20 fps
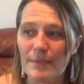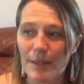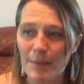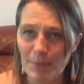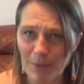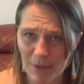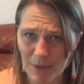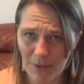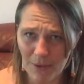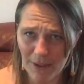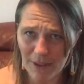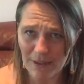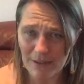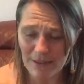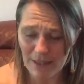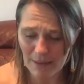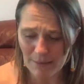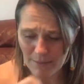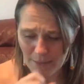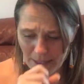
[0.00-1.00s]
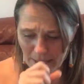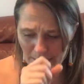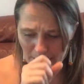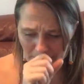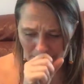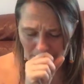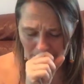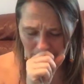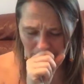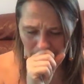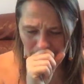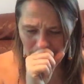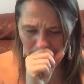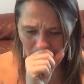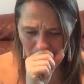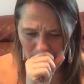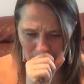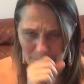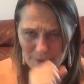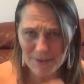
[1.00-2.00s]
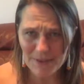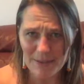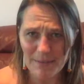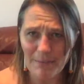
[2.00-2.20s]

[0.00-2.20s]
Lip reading: he put the oils on me, almost